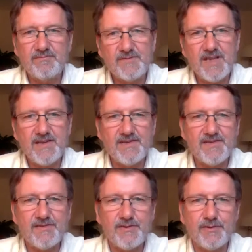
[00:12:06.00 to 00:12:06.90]
takes
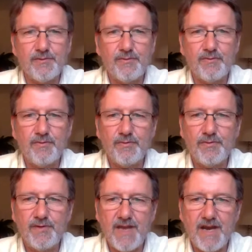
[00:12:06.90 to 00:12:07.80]
us through
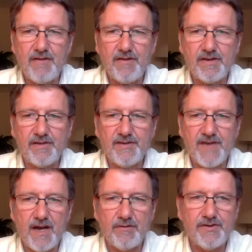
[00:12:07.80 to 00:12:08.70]
the area, the
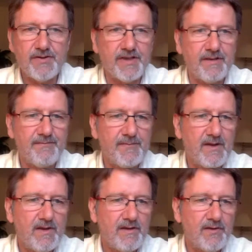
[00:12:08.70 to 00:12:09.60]
territory
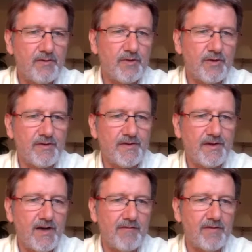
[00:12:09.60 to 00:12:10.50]
that we're going to
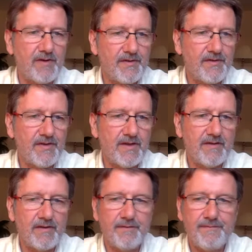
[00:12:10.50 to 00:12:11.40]
cover
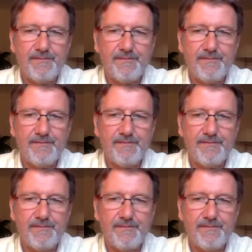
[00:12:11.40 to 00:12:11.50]
together,